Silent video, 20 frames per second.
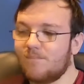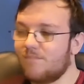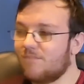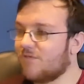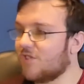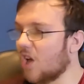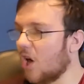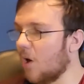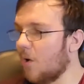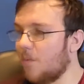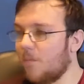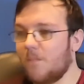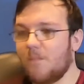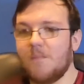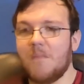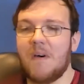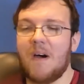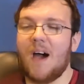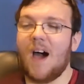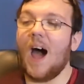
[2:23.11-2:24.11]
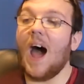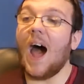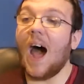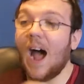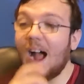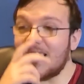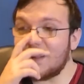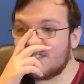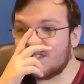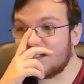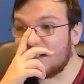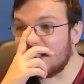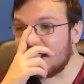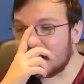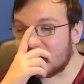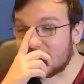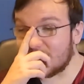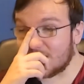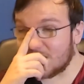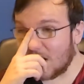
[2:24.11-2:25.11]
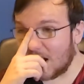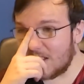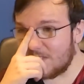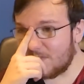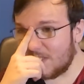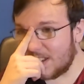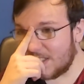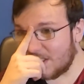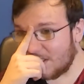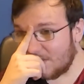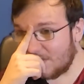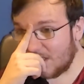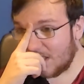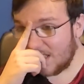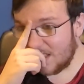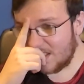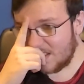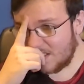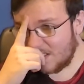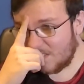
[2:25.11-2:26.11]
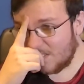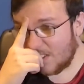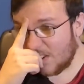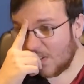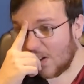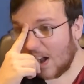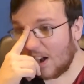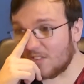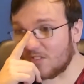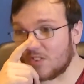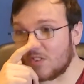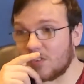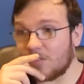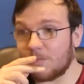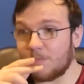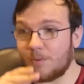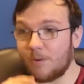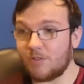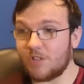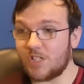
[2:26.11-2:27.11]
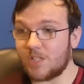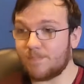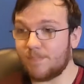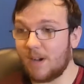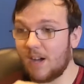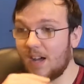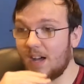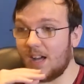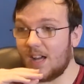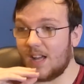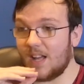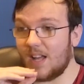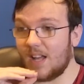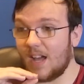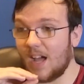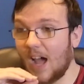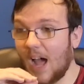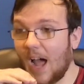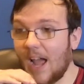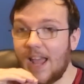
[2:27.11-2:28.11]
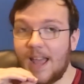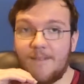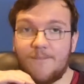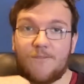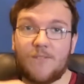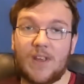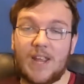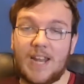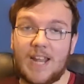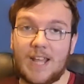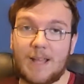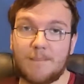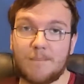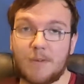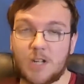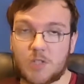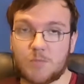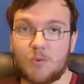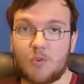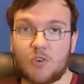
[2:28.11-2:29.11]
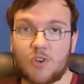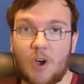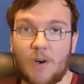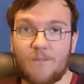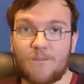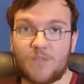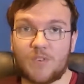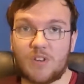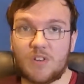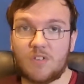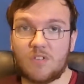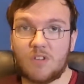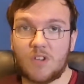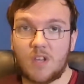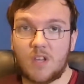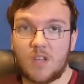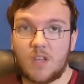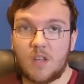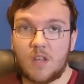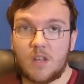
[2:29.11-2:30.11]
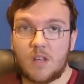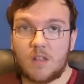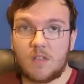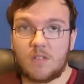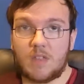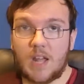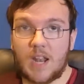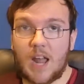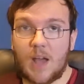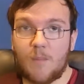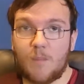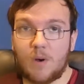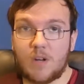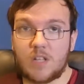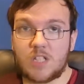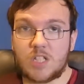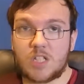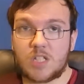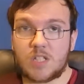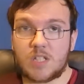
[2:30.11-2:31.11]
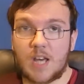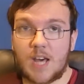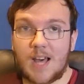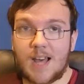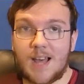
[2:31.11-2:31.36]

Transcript: So I really don't know how to approach this, but I am feeling much more confident than I was